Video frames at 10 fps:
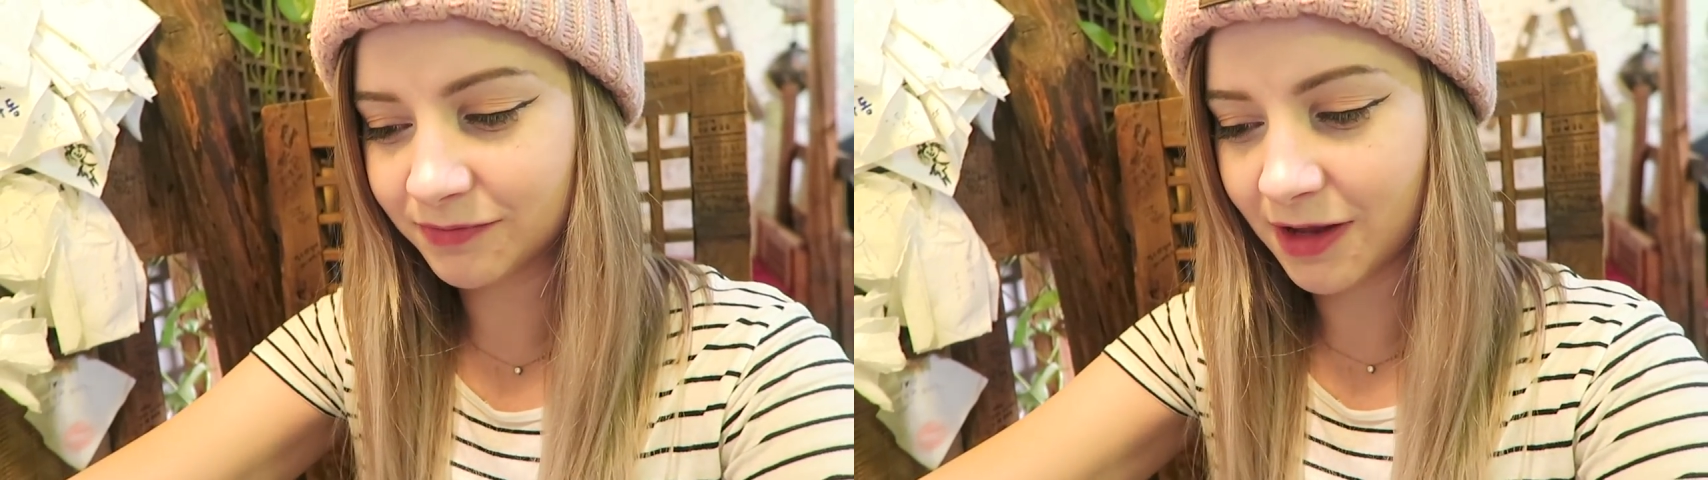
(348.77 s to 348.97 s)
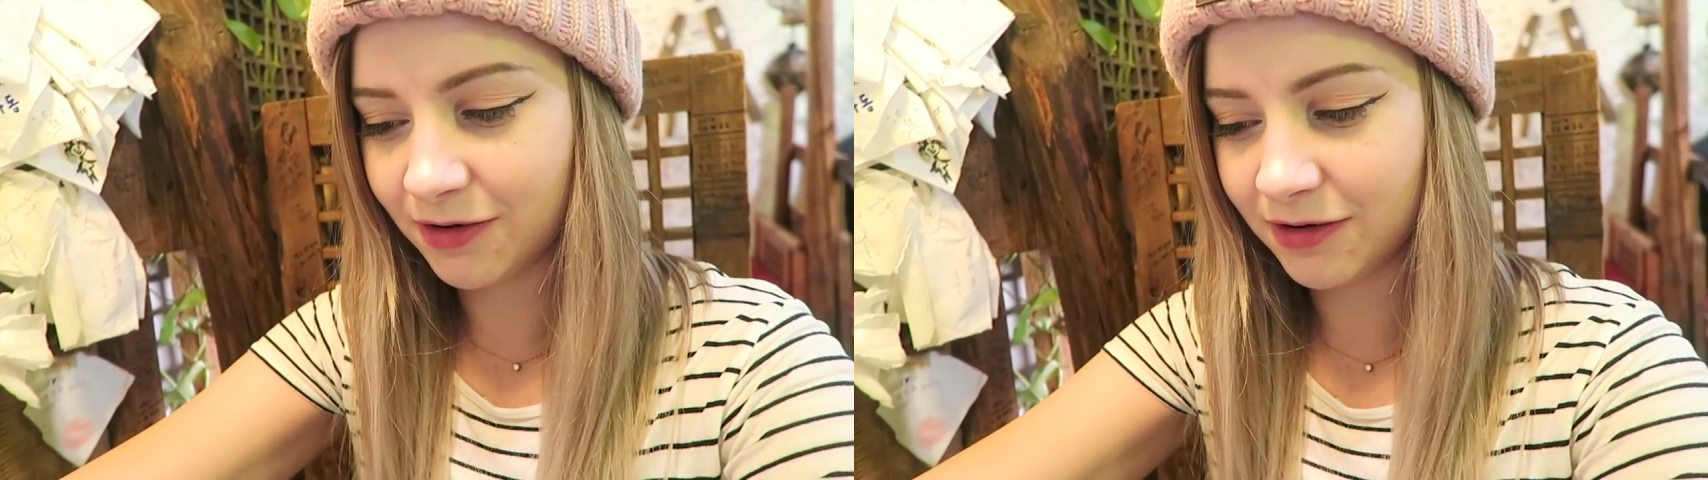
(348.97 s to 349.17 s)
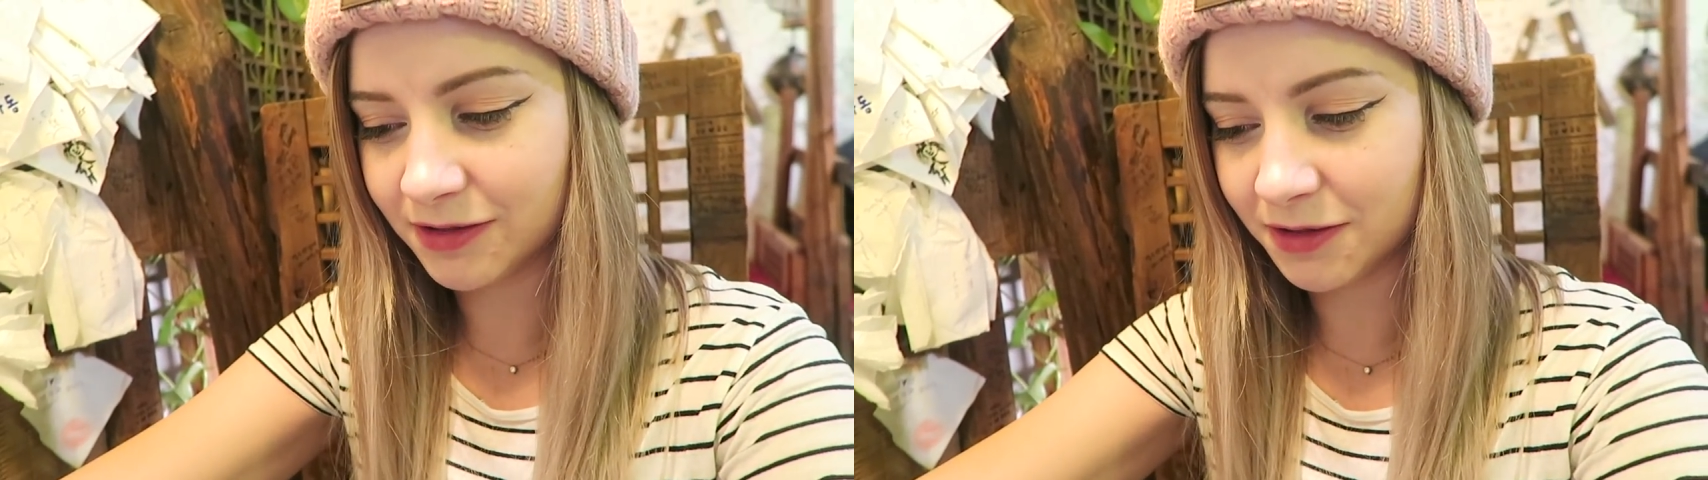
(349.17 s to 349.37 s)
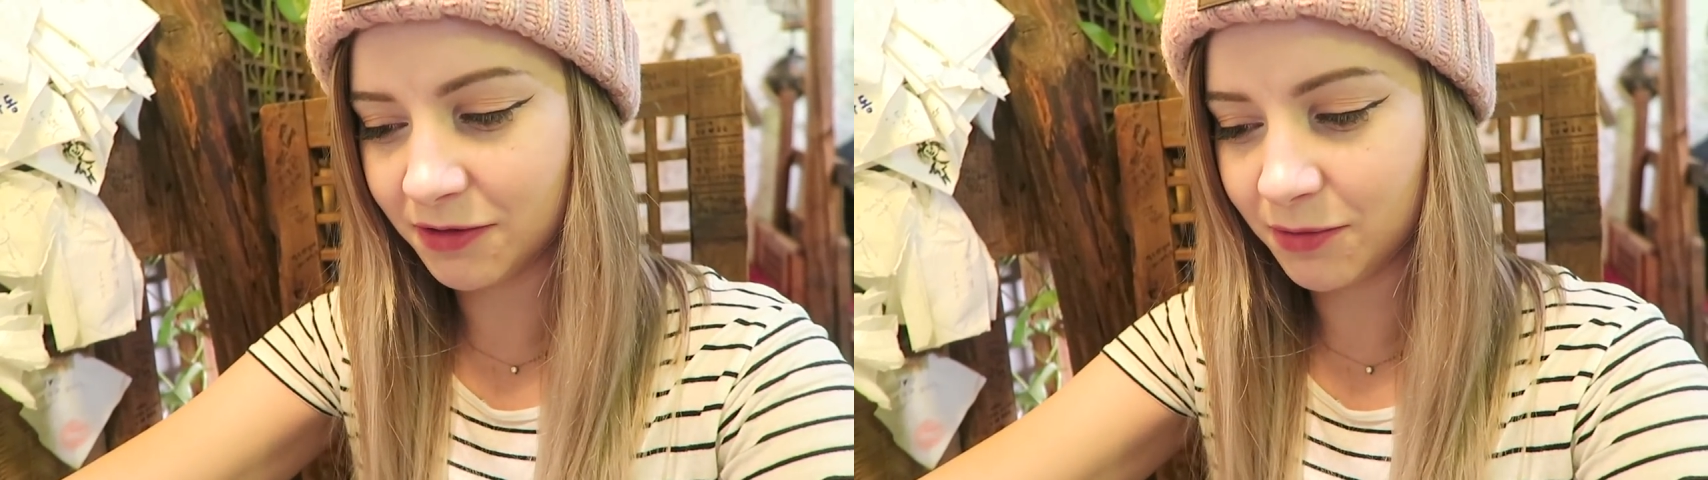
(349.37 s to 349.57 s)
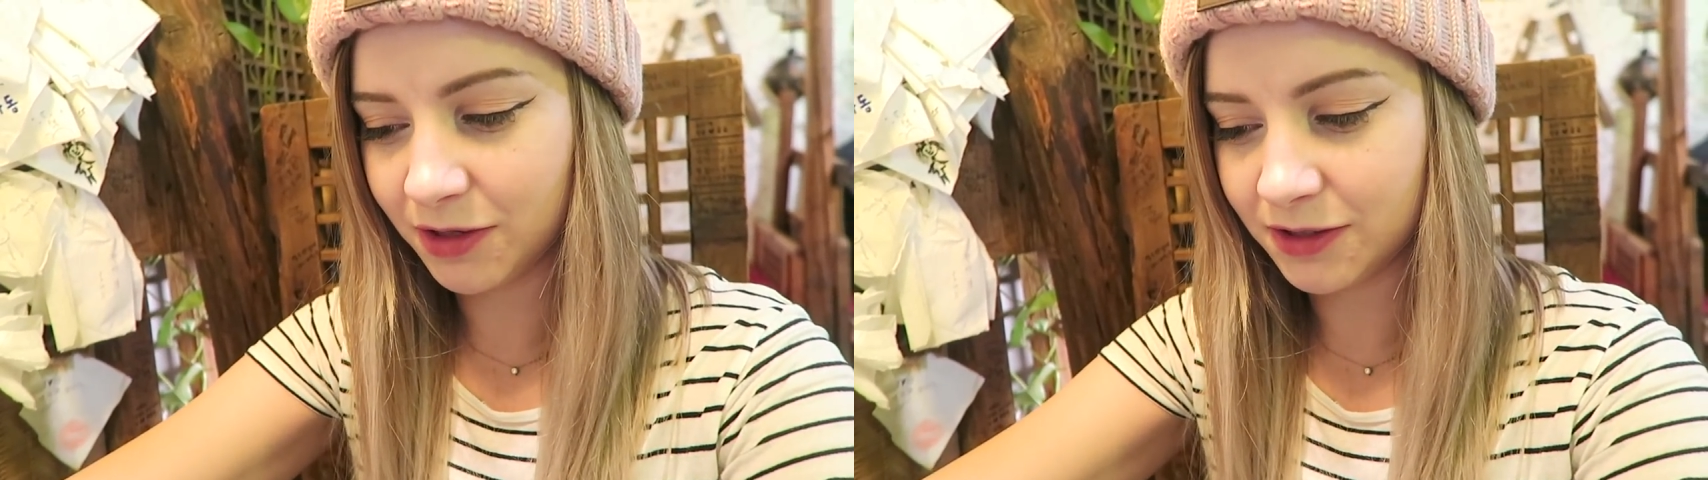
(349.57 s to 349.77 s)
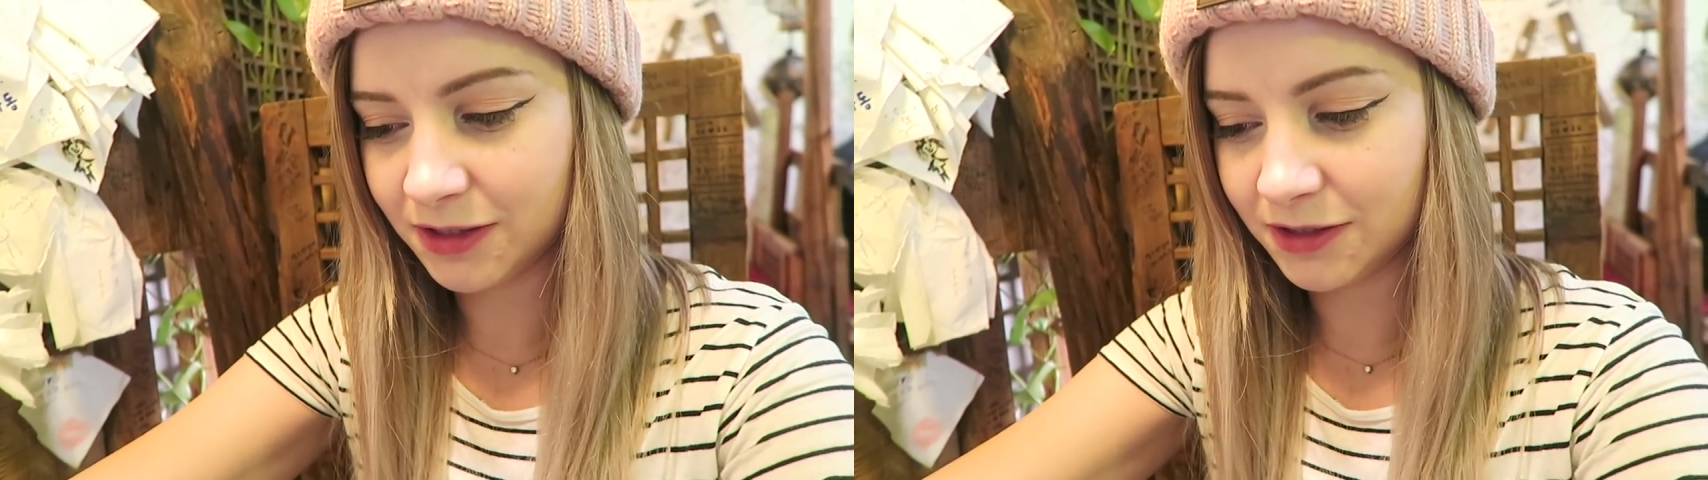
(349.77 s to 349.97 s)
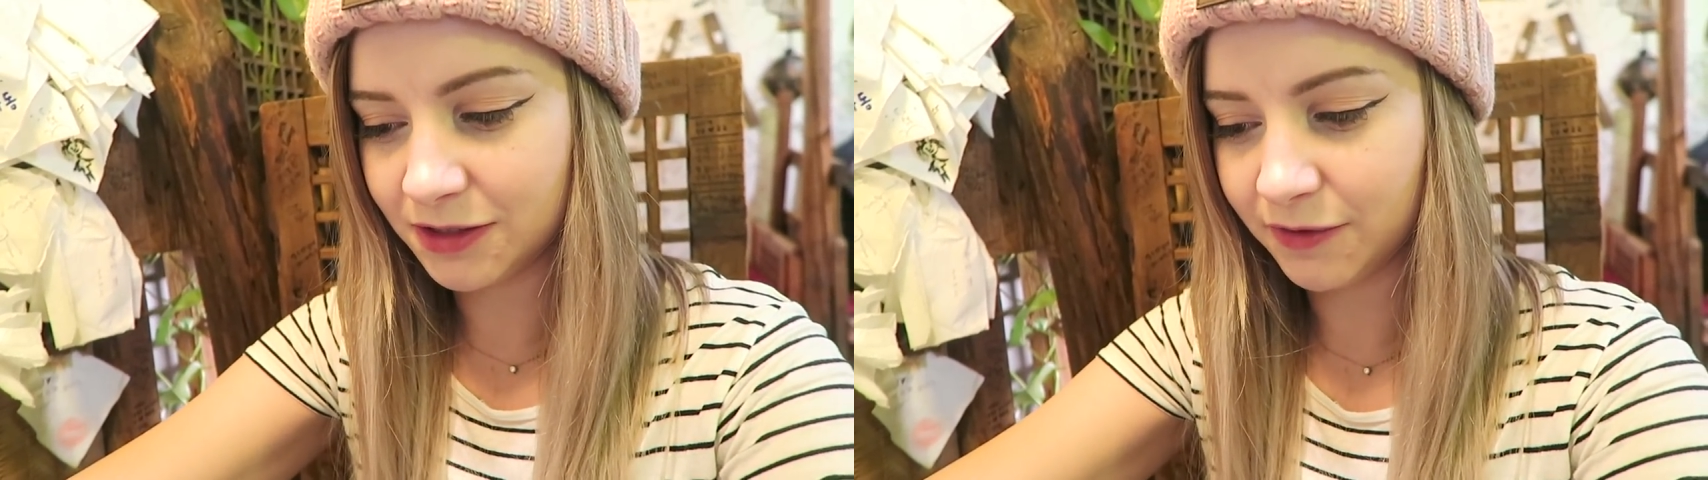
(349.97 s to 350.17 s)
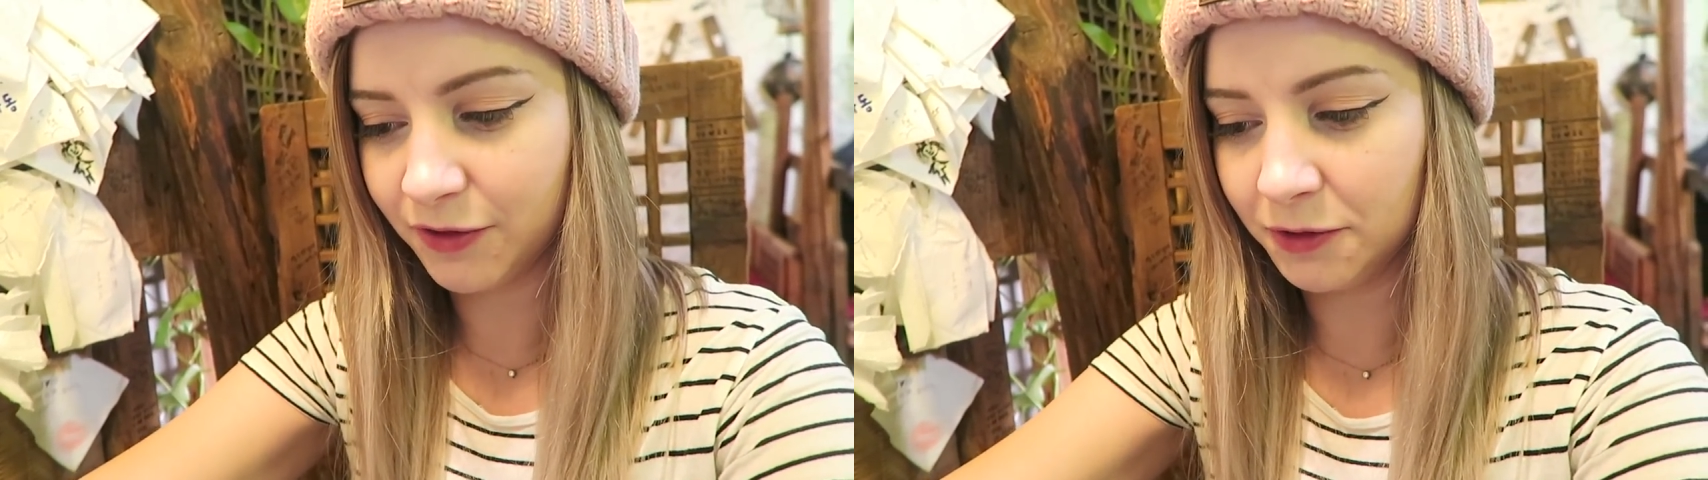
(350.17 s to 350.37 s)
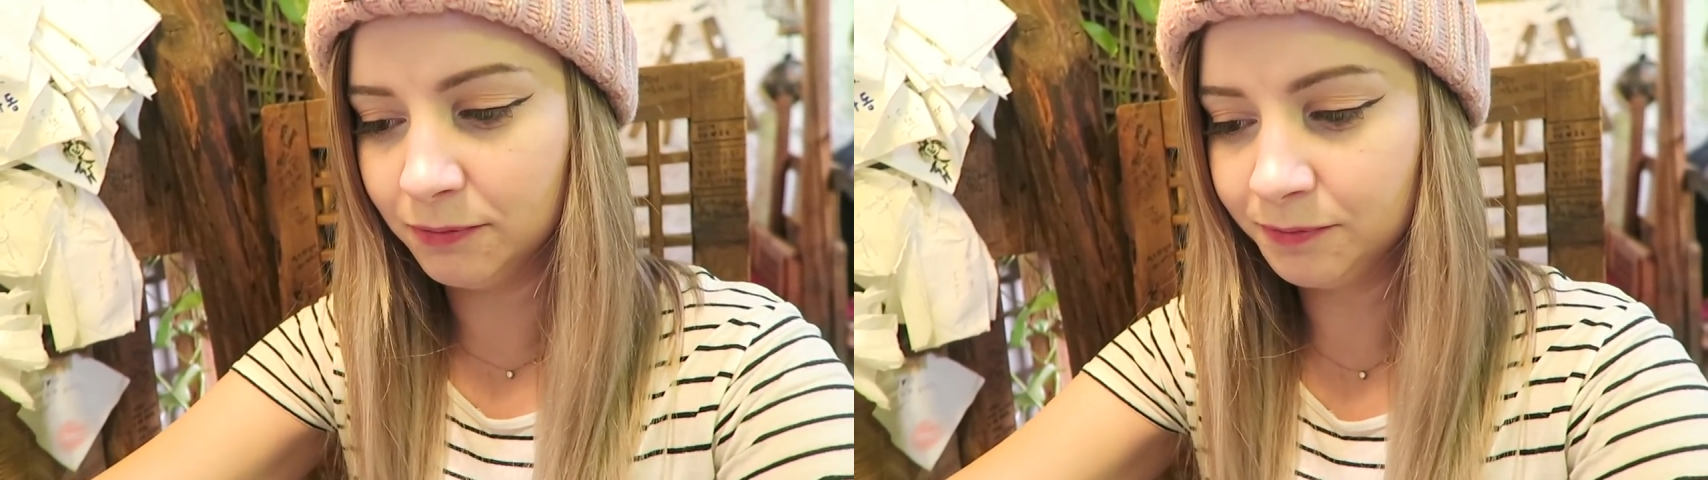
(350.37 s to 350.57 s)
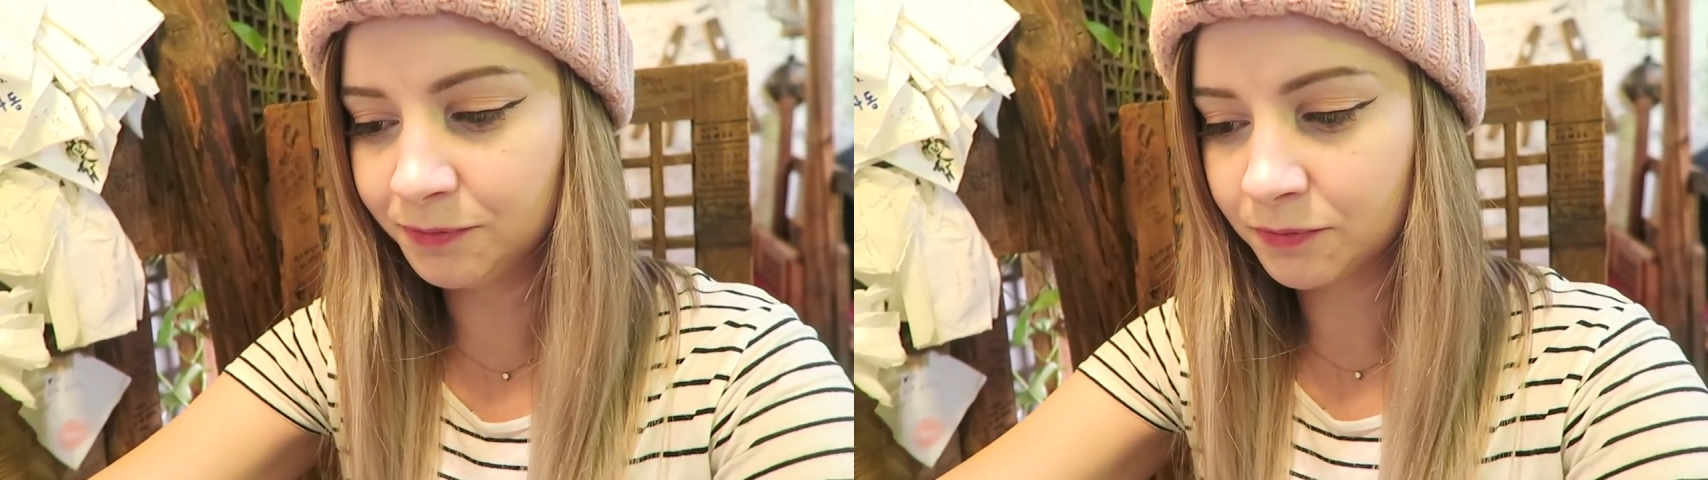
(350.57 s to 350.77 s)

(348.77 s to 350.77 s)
I don't know, something about it tasted different.